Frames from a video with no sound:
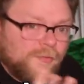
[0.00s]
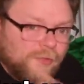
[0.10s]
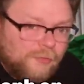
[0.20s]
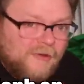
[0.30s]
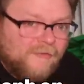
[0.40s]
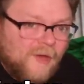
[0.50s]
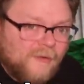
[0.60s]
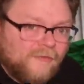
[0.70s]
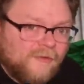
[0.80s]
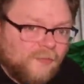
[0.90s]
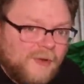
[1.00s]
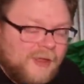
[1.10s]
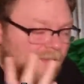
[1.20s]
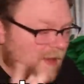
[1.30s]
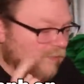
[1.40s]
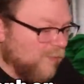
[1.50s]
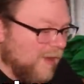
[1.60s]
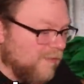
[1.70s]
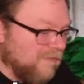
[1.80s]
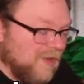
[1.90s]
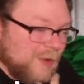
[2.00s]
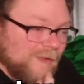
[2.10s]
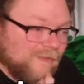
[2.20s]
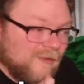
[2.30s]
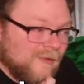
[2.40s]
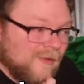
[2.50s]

three songs this week. That is why this video is